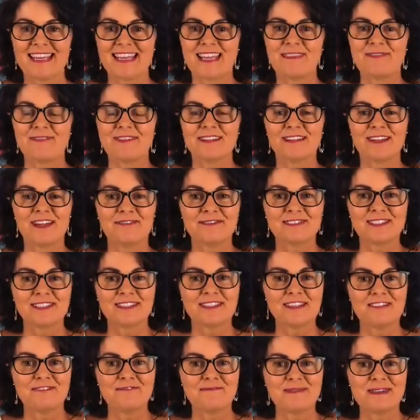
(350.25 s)
If you'd love to
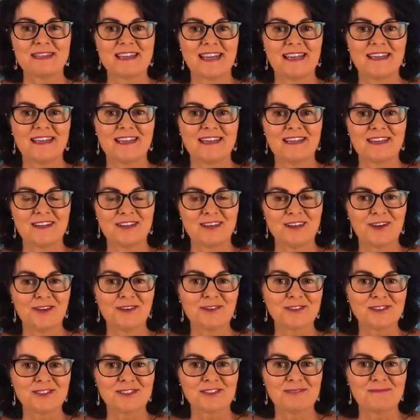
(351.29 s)
leave me any
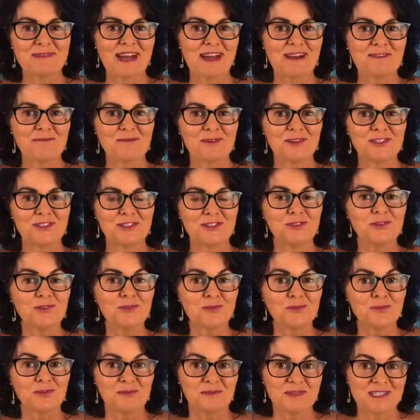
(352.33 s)
notes about what
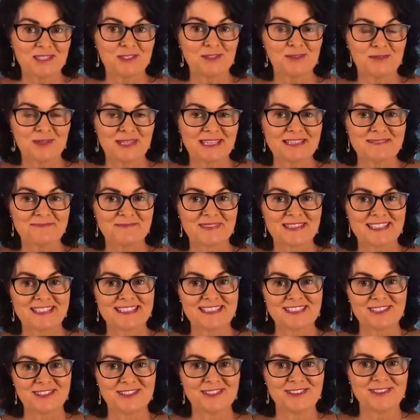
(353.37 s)
you will be doing
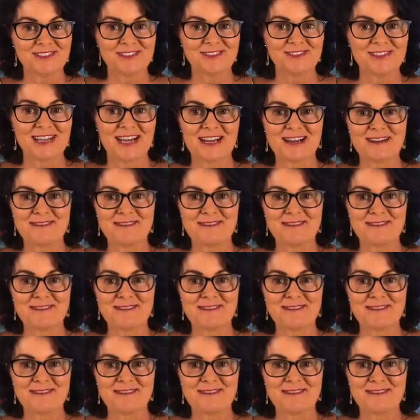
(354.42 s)
to